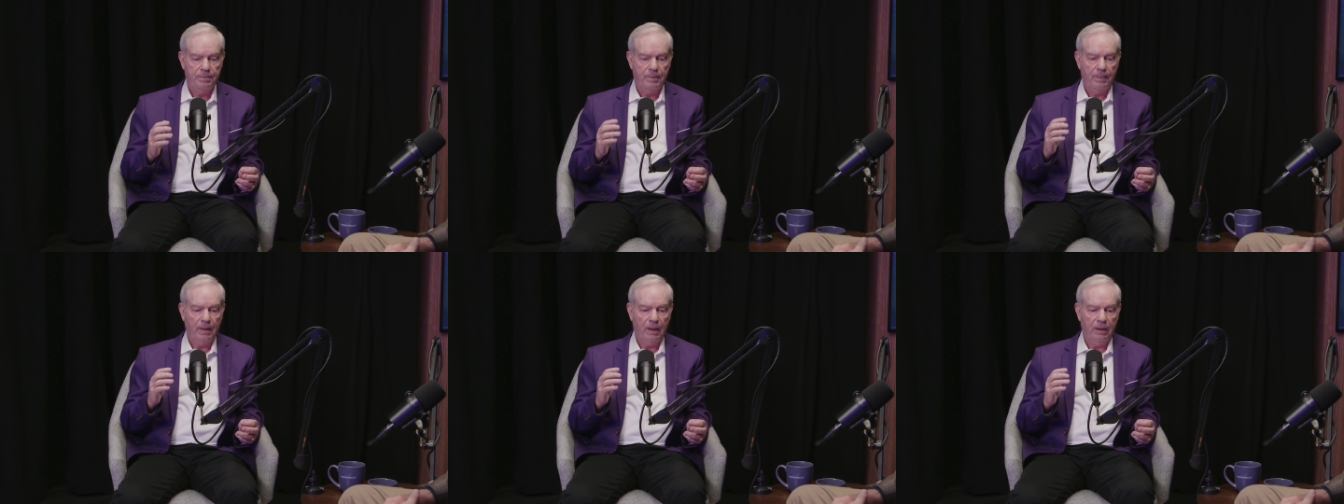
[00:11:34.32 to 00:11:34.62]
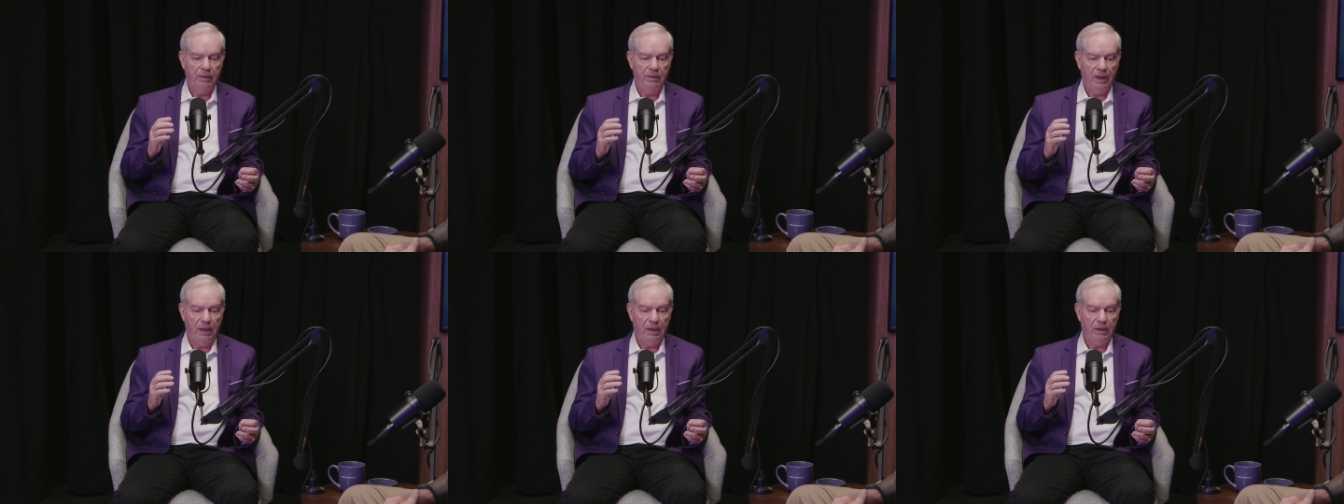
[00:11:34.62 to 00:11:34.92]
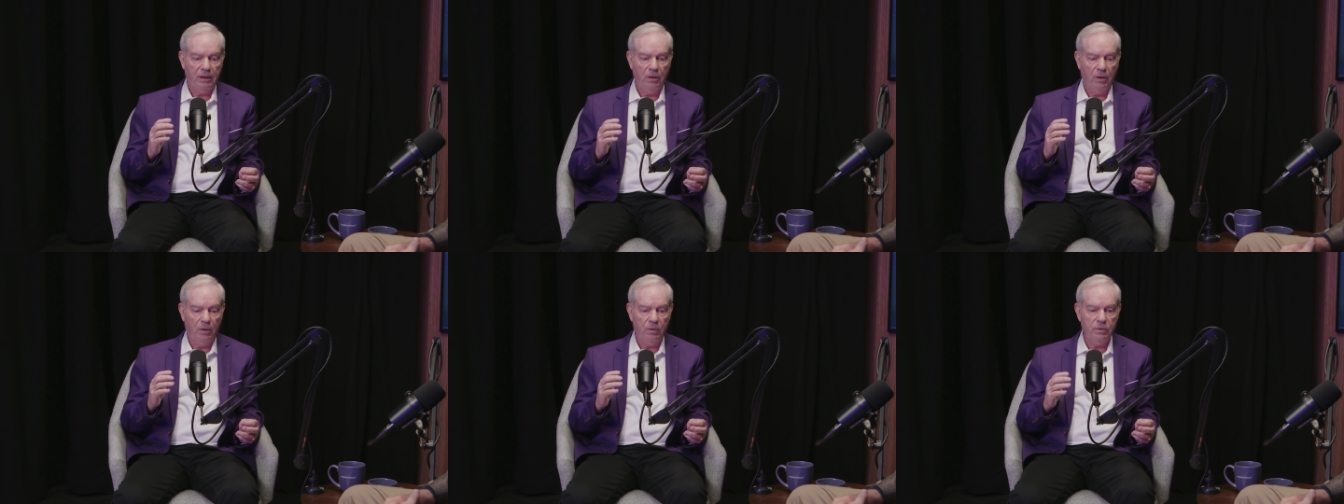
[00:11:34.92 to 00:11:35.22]

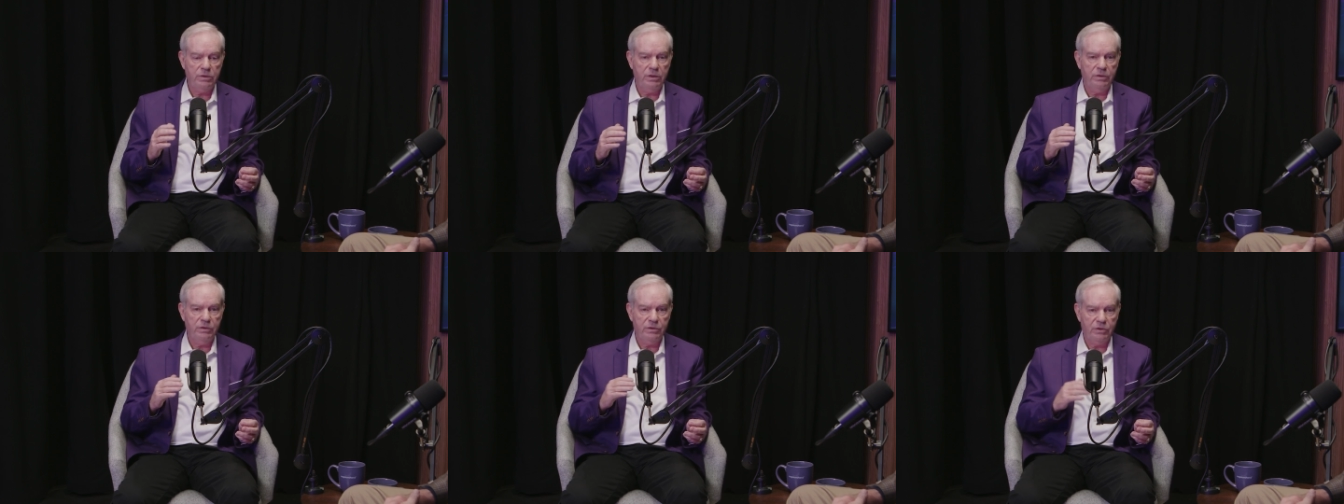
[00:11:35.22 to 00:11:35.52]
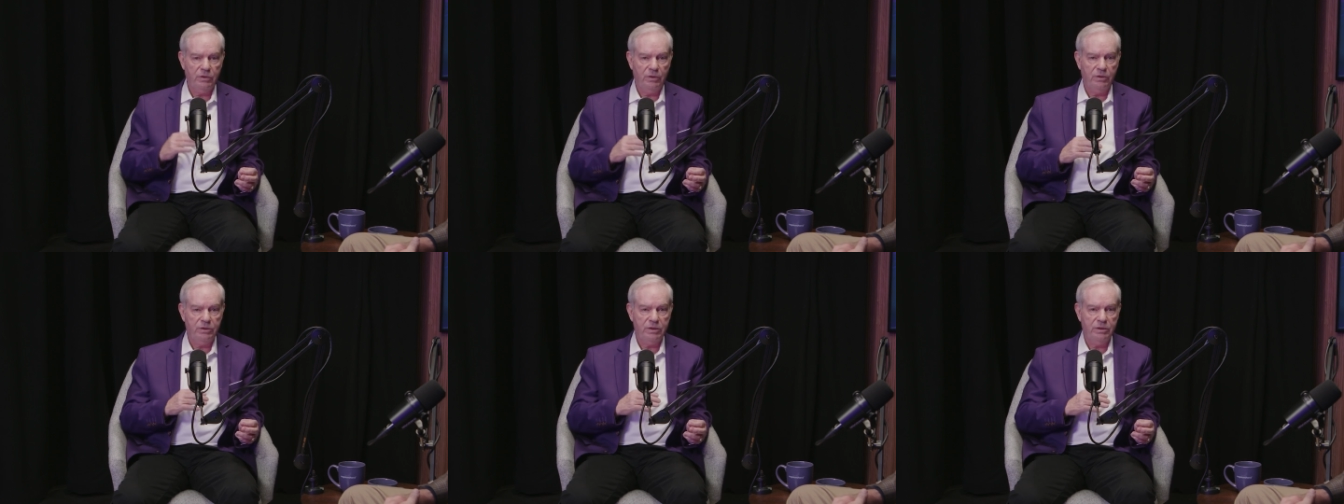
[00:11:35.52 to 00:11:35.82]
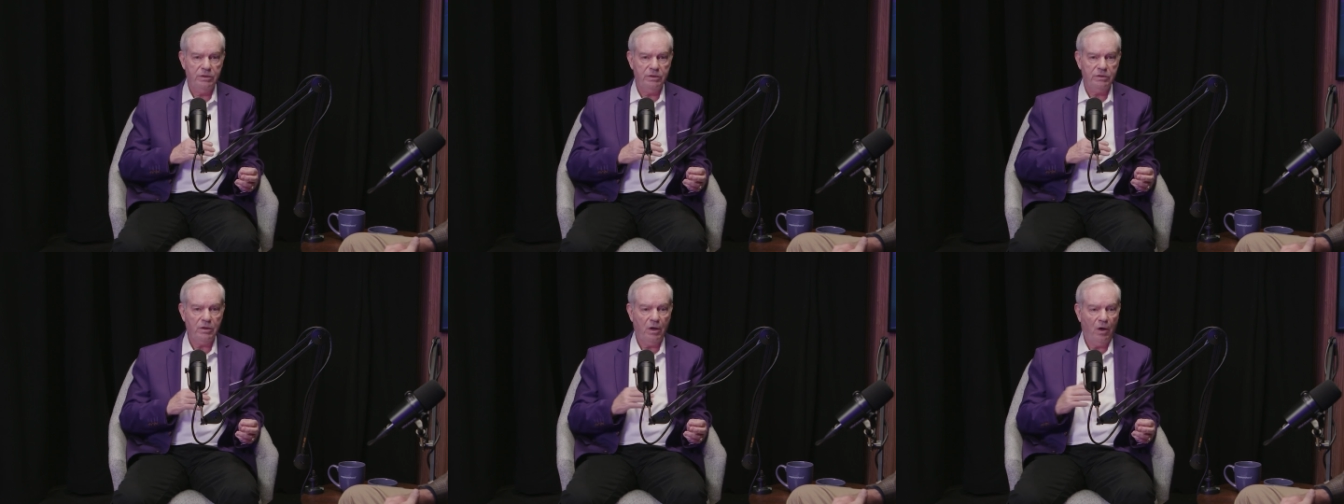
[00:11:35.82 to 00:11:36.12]
that goes and
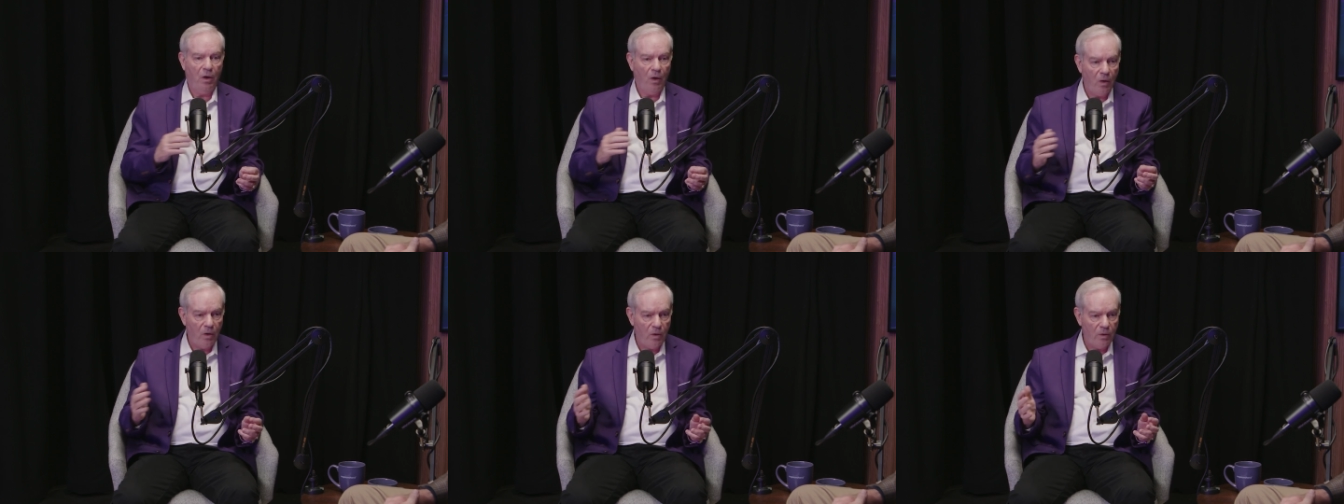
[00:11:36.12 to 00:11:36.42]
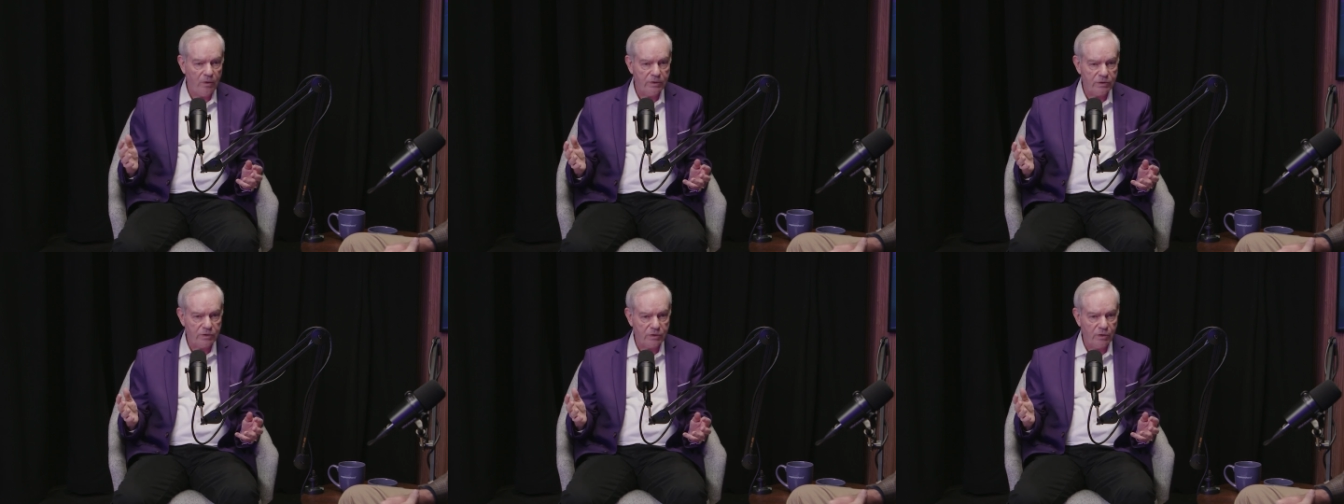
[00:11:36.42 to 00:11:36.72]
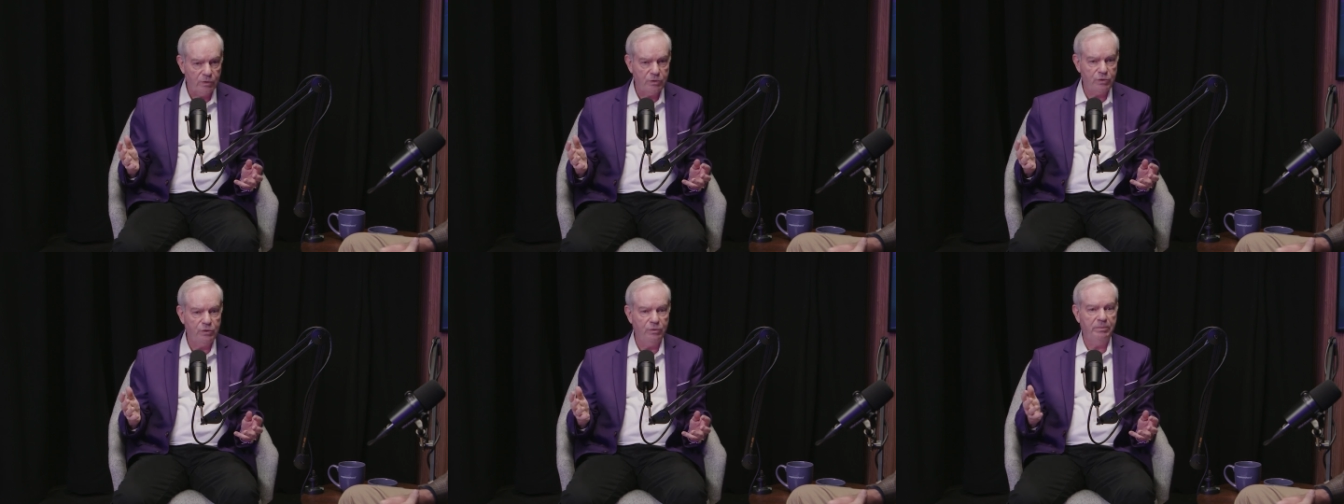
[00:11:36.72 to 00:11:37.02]
searches all the
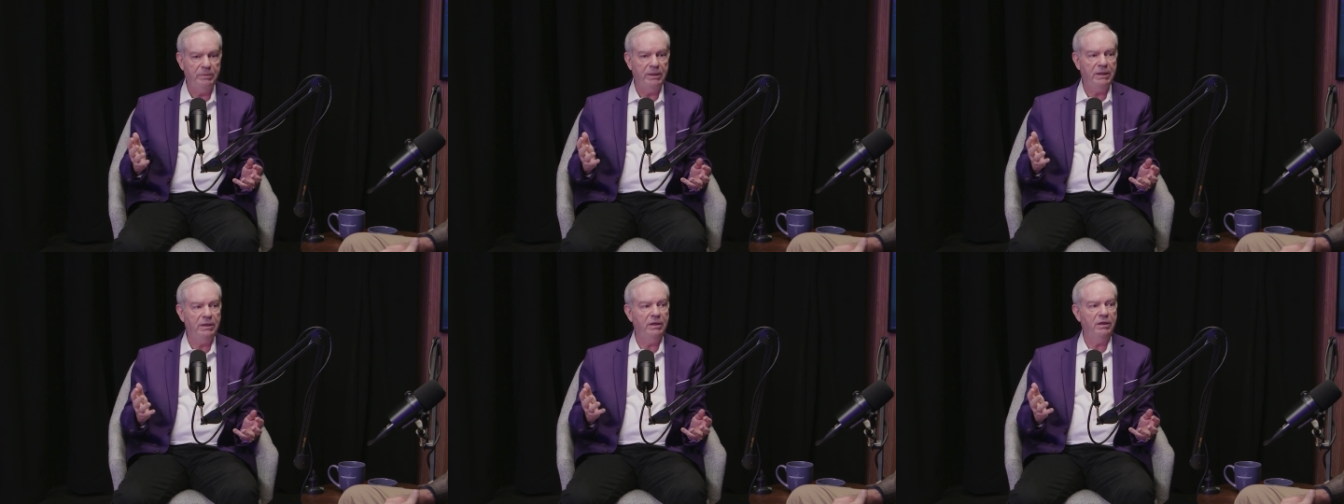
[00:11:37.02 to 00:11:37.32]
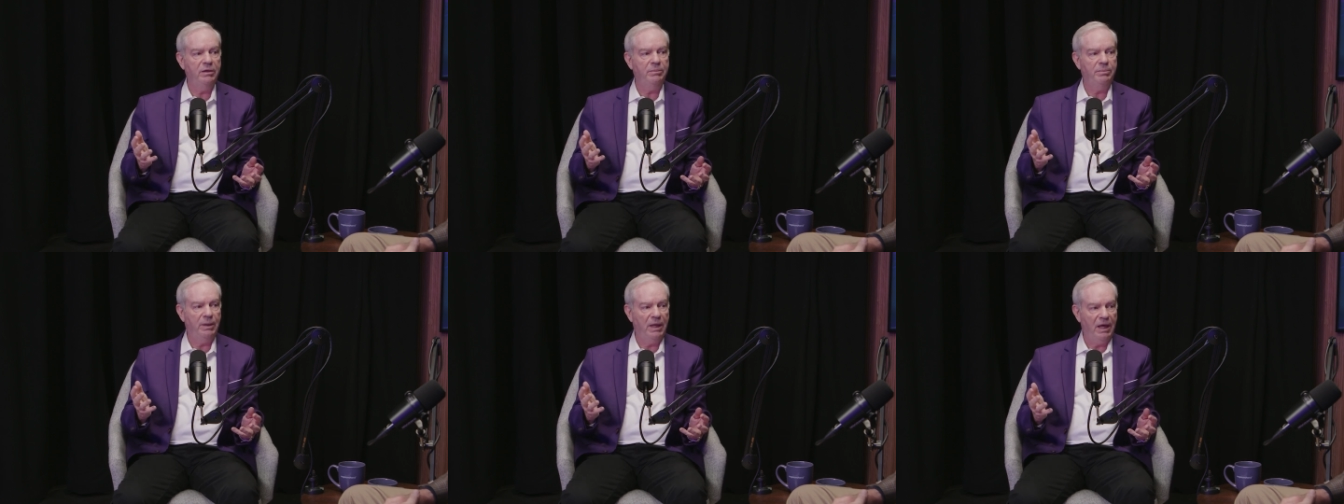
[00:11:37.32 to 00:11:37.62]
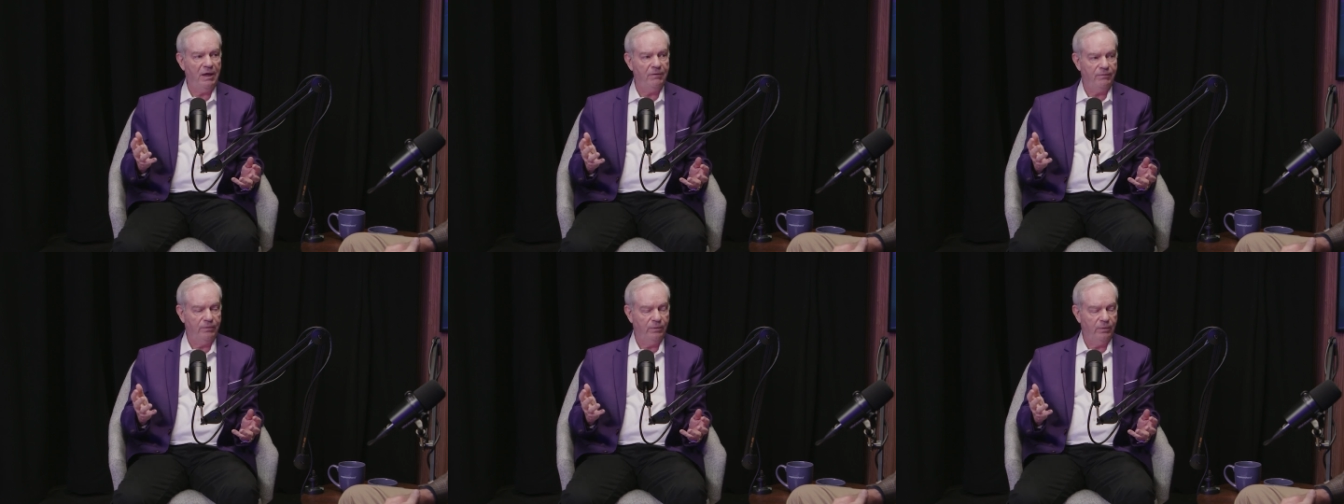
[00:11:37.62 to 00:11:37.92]
social media
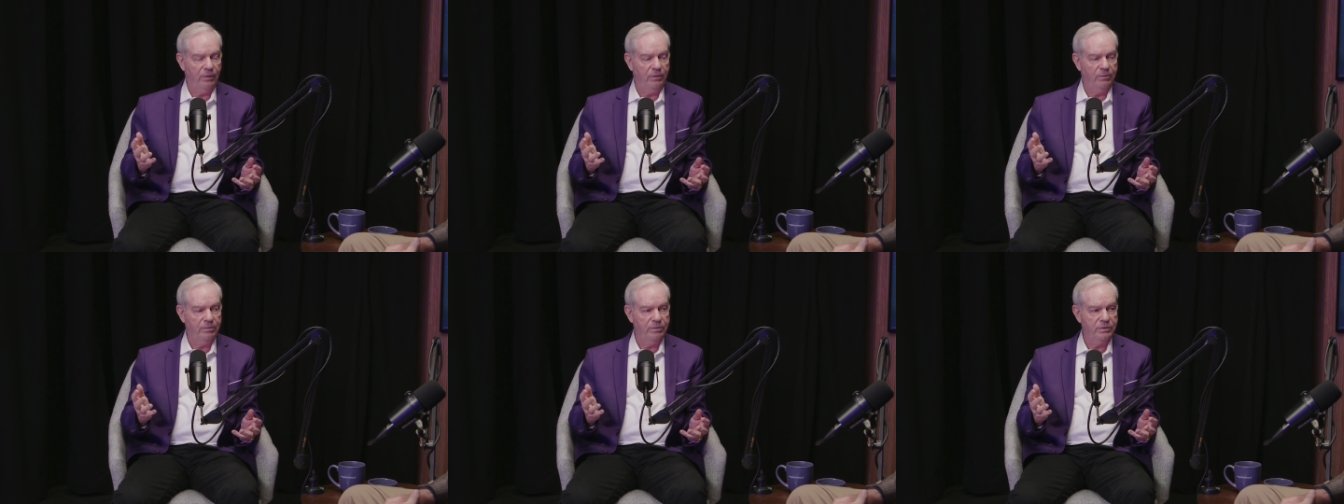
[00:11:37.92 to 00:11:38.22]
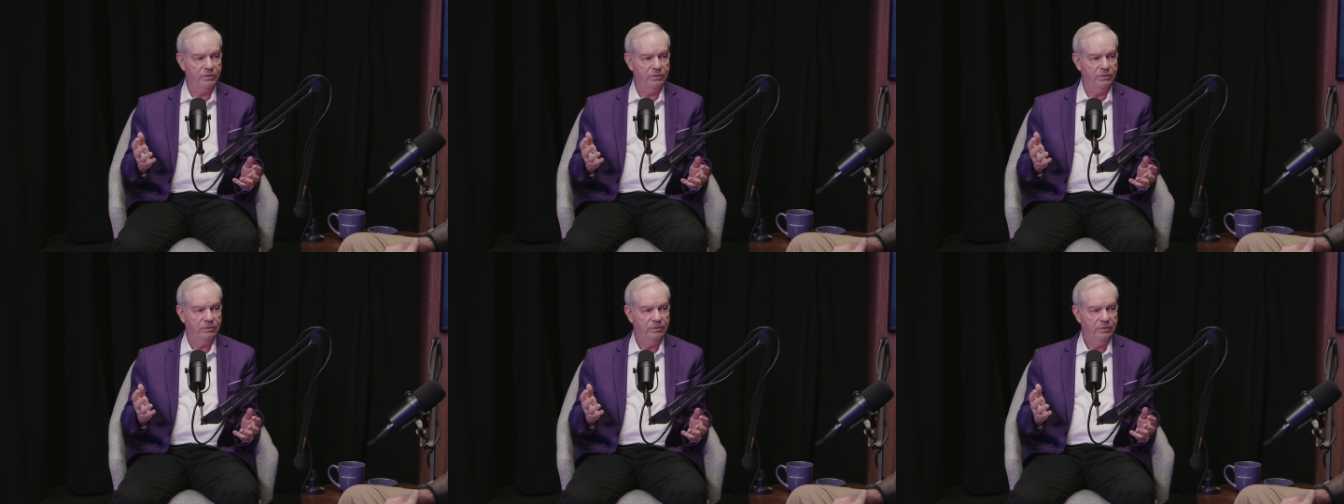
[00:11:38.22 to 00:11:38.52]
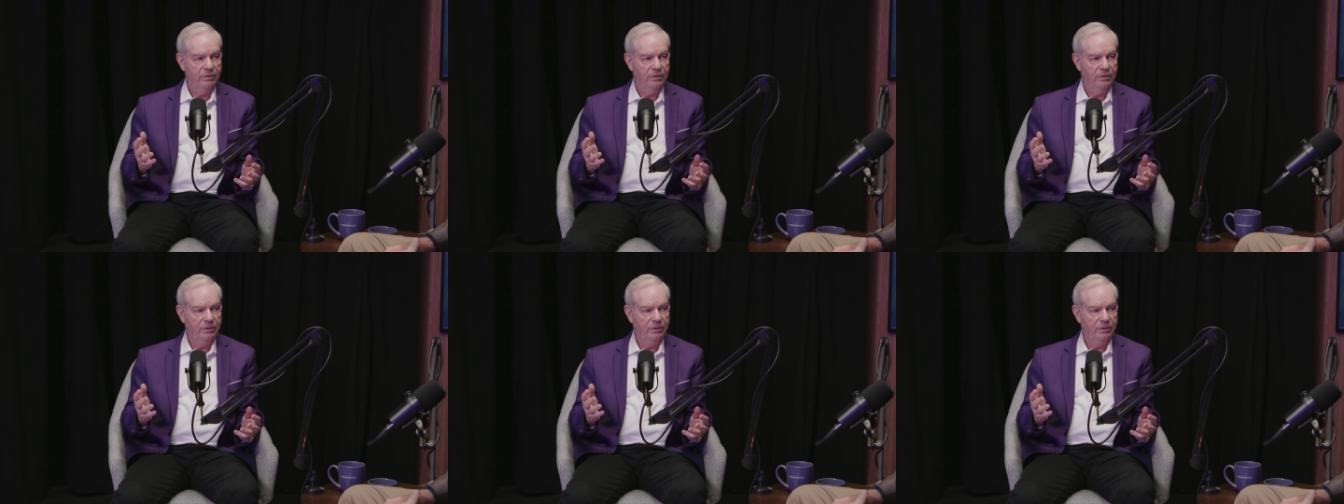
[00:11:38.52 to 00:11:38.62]
platforms